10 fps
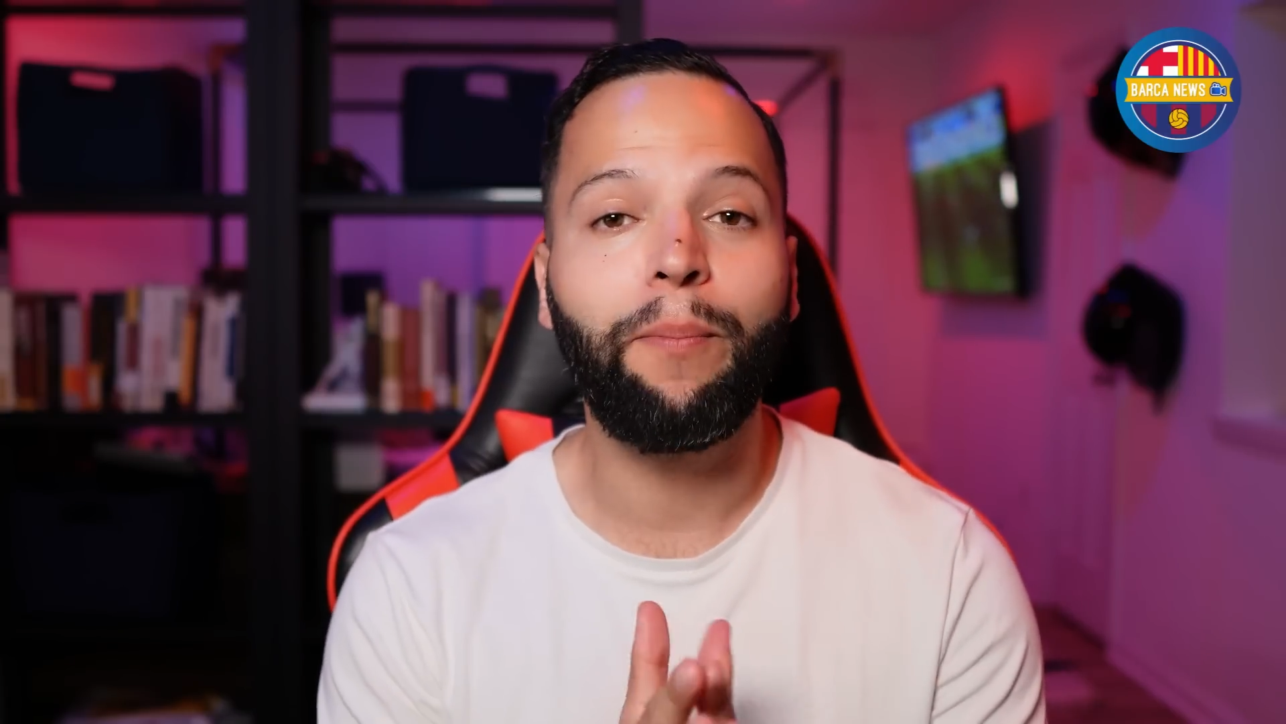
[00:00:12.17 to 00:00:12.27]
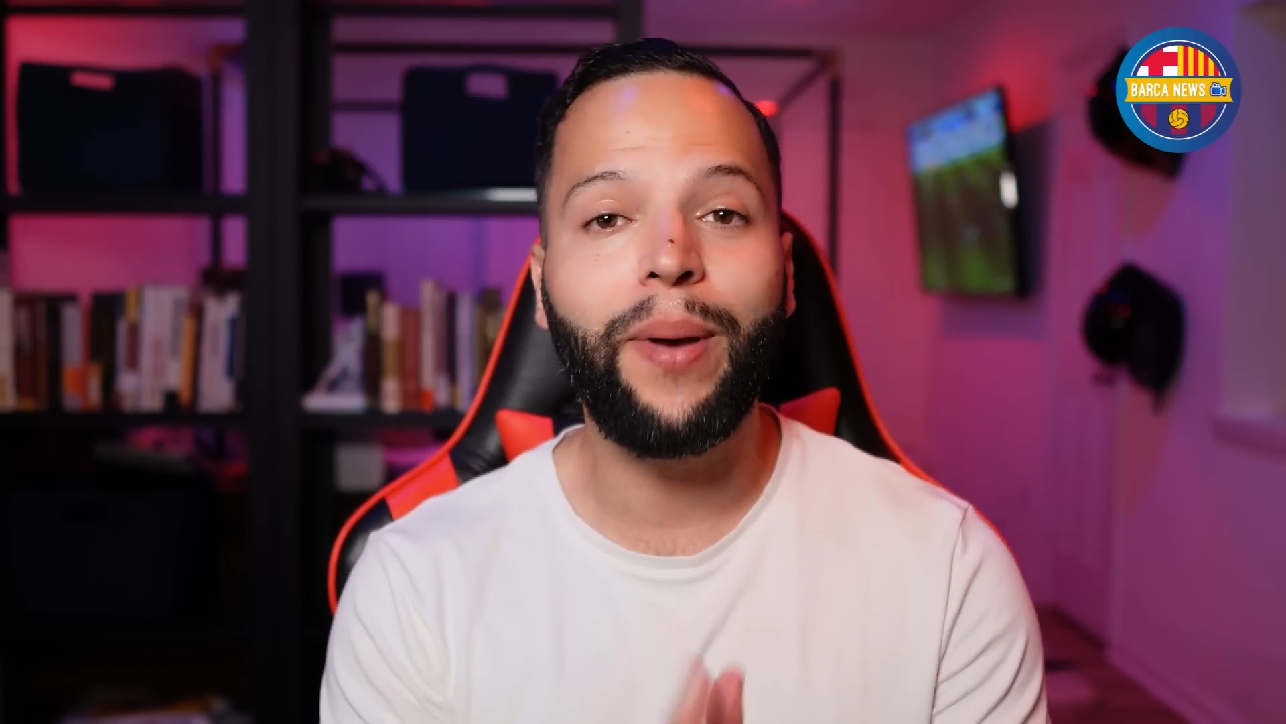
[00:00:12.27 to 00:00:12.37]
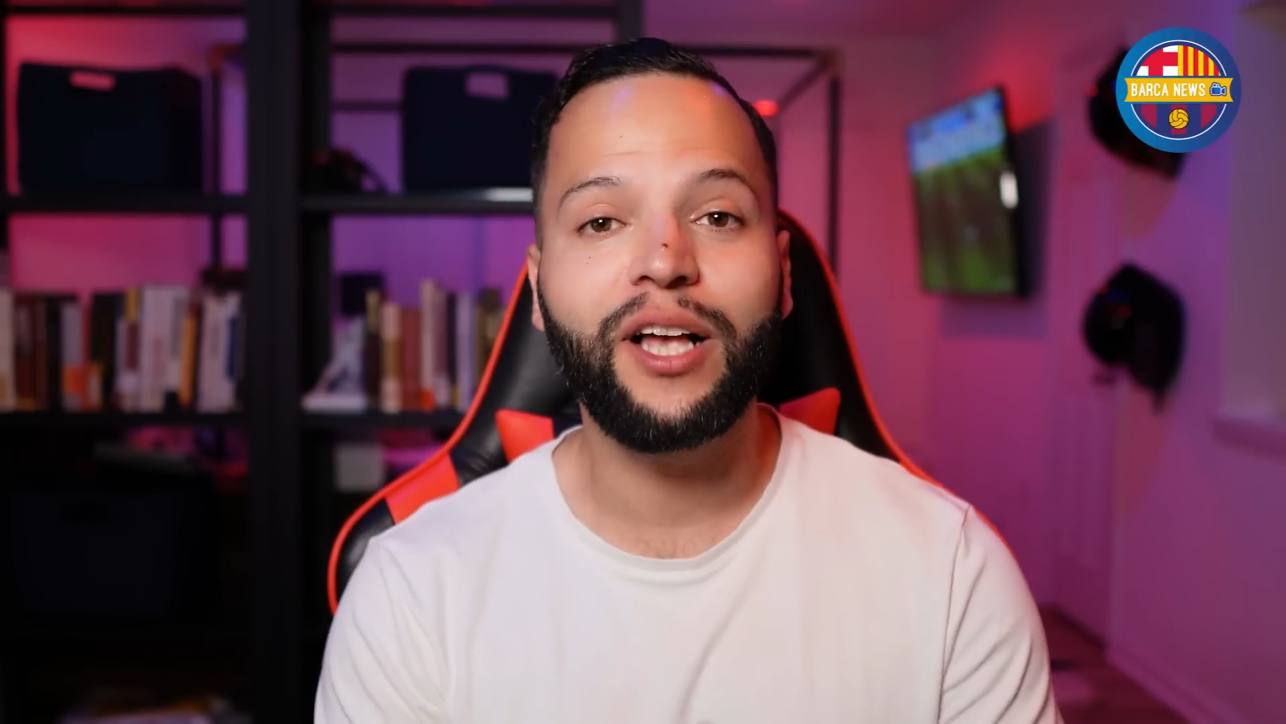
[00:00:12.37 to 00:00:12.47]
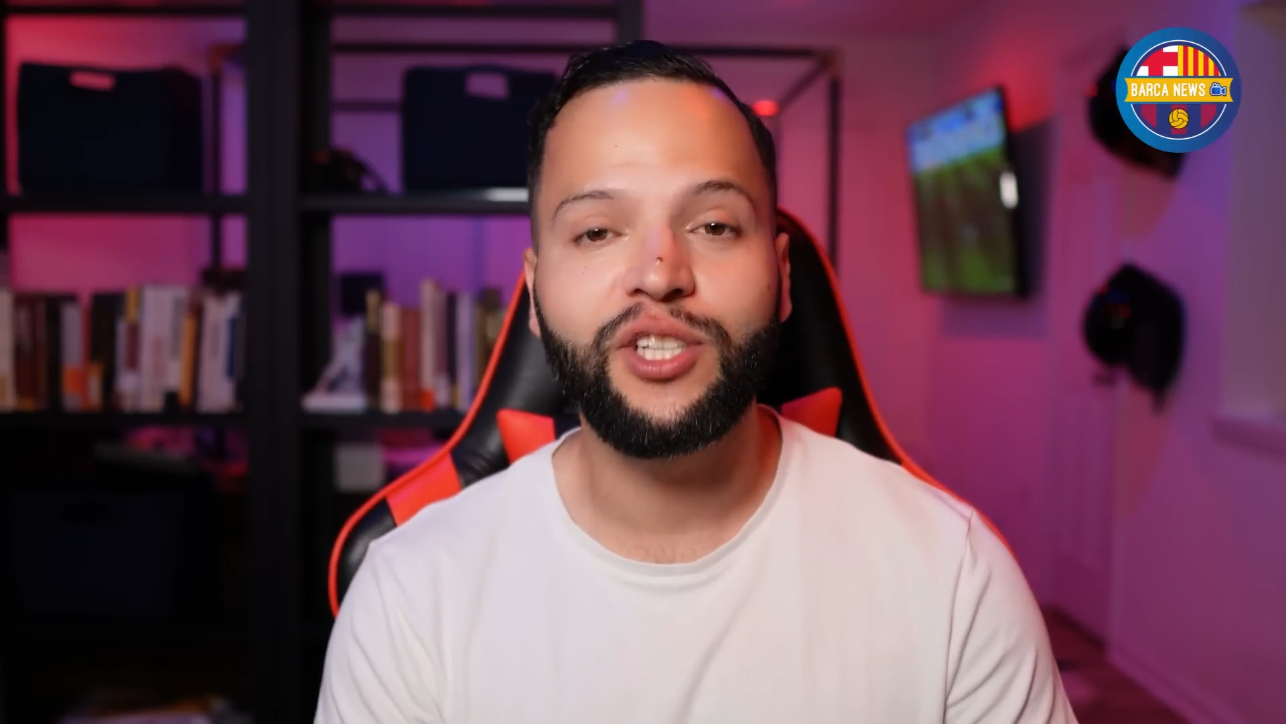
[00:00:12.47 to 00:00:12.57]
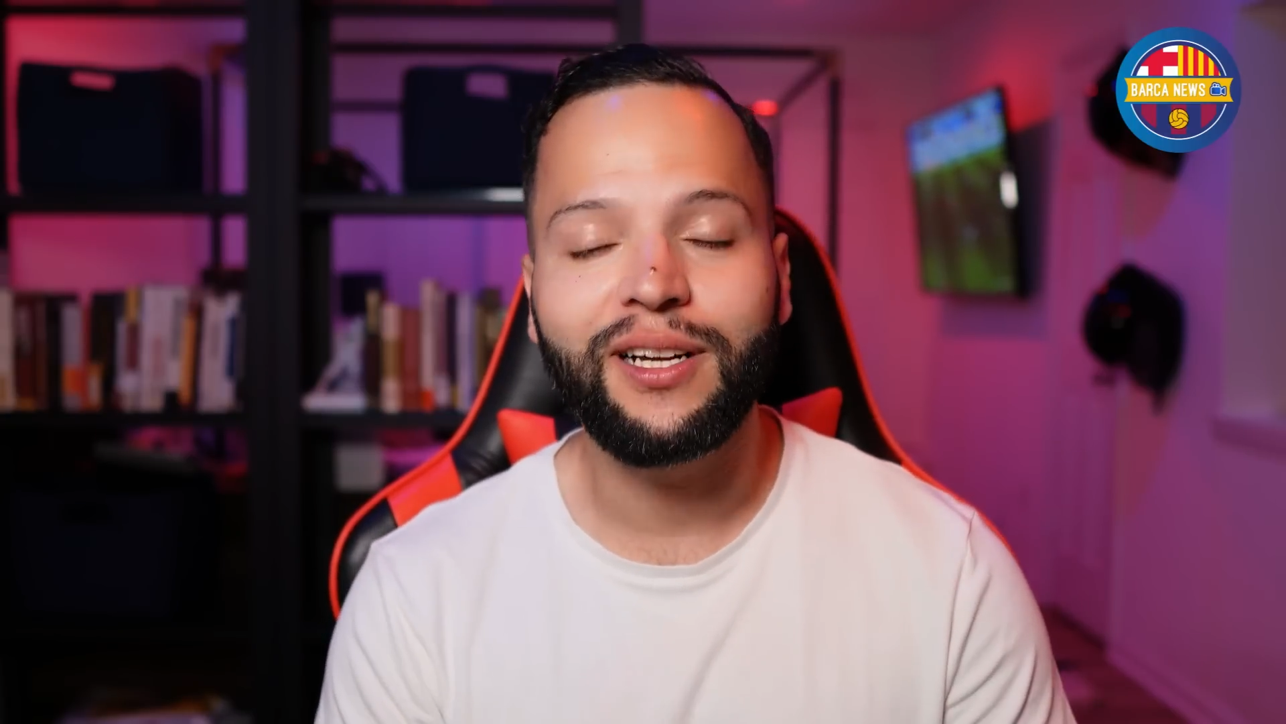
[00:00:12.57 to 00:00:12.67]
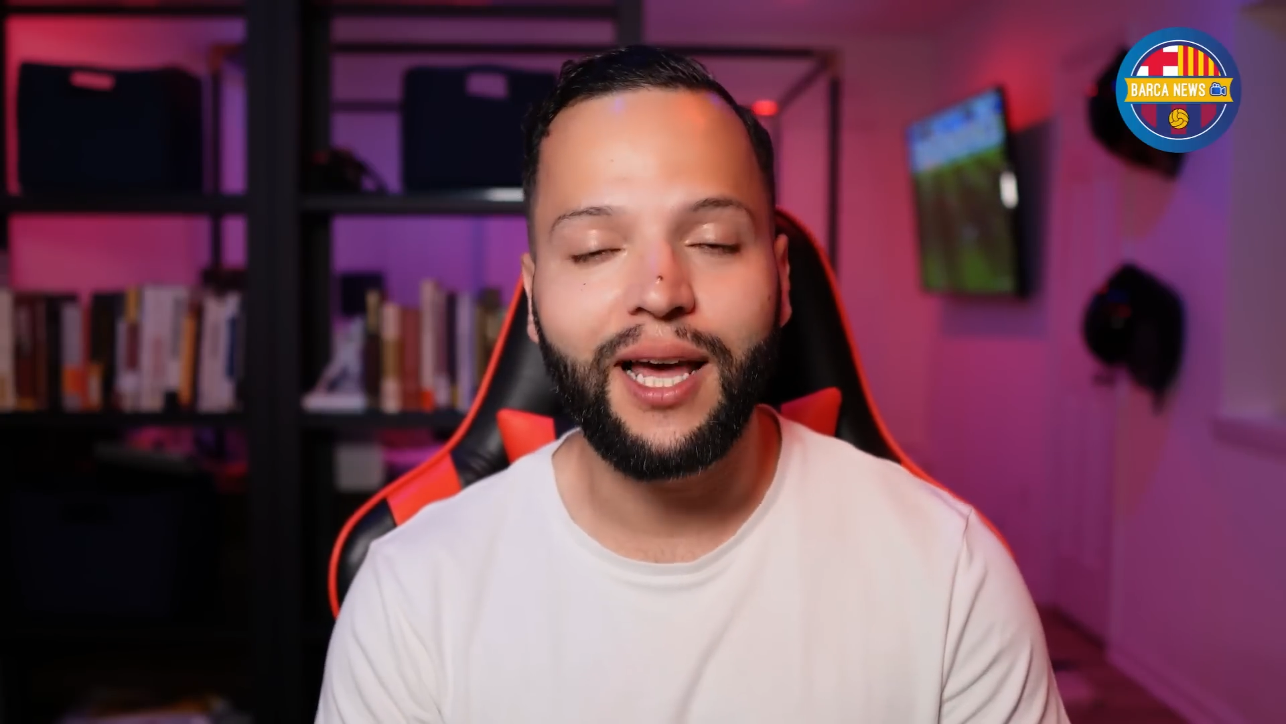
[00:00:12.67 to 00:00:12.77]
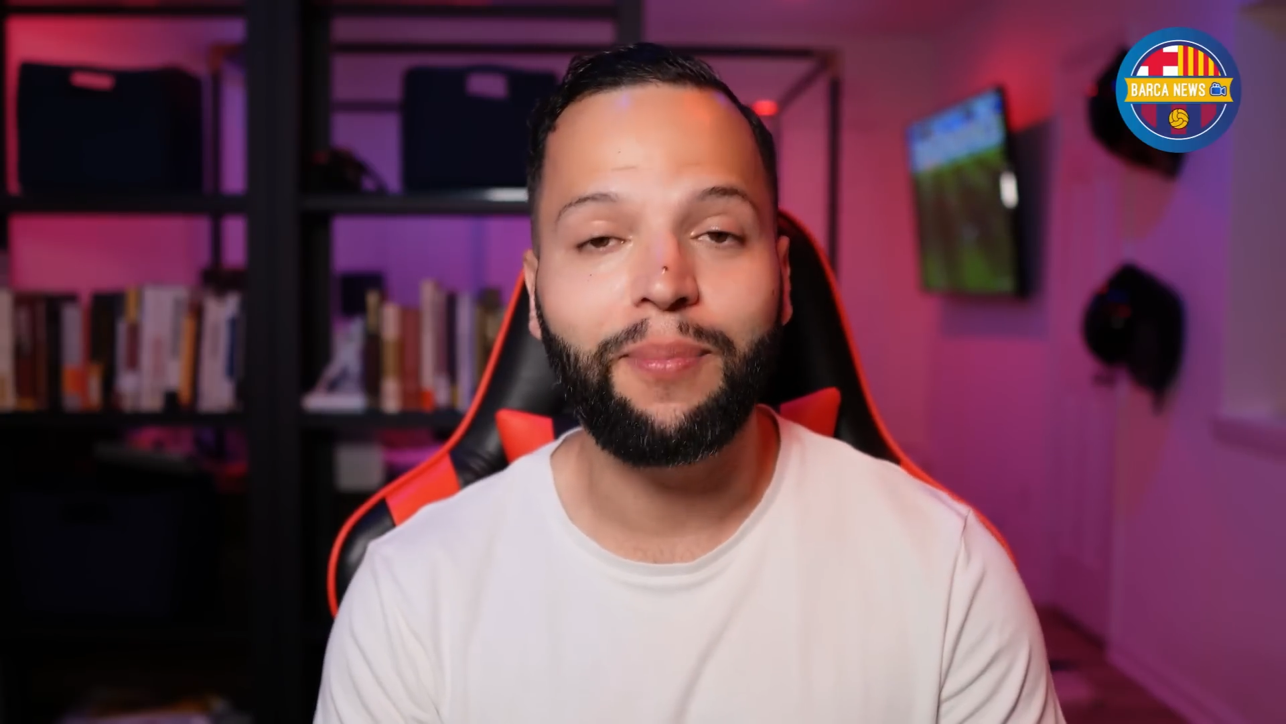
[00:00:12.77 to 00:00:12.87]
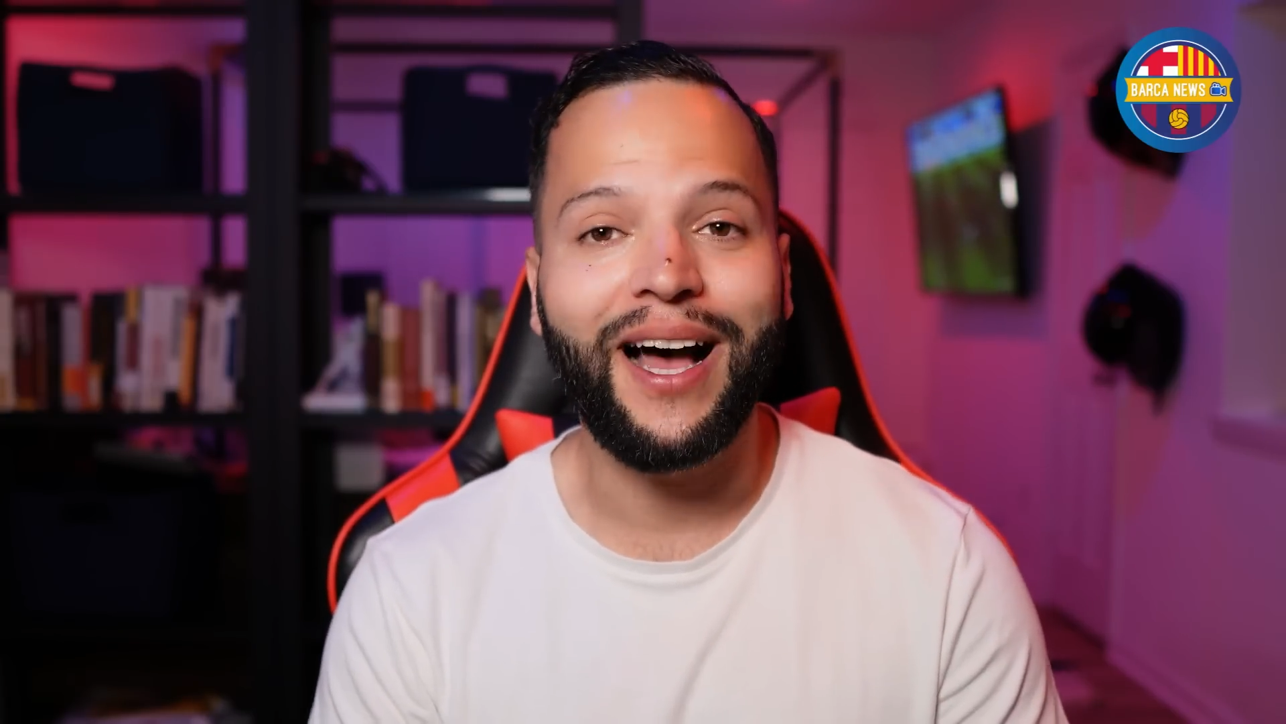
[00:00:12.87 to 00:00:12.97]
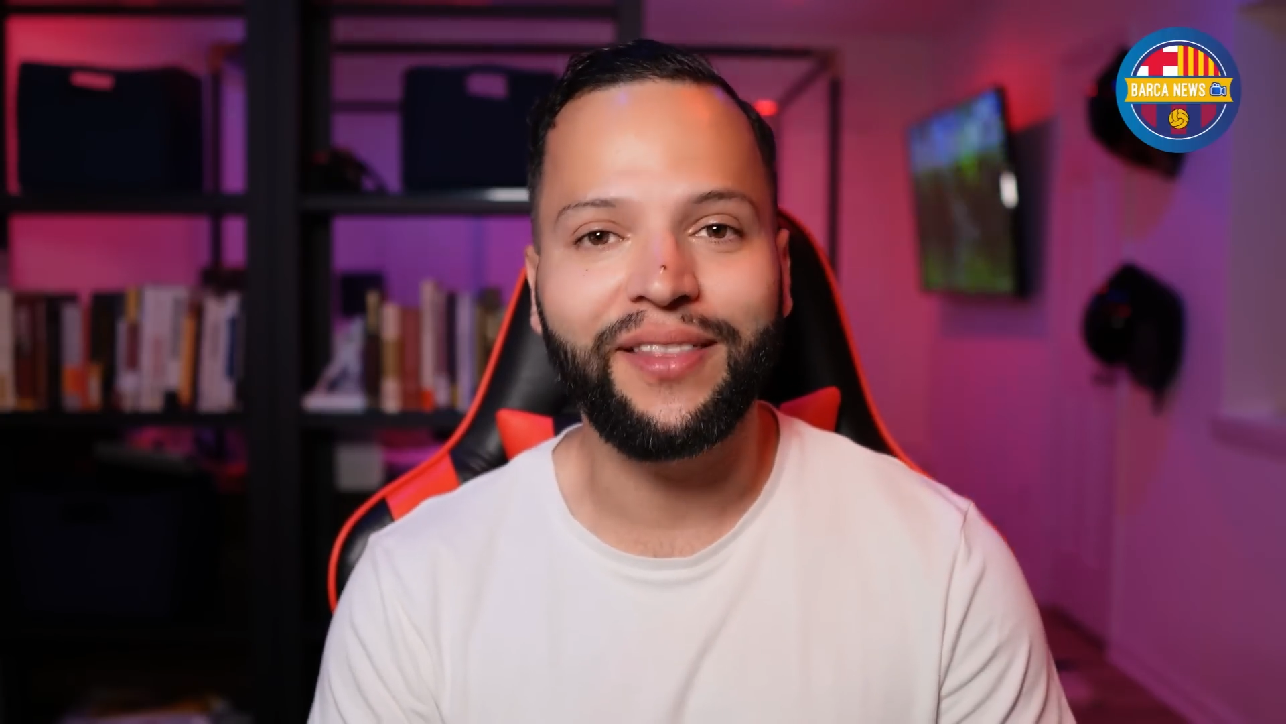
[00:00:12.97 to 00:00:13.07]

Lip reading: Belgian club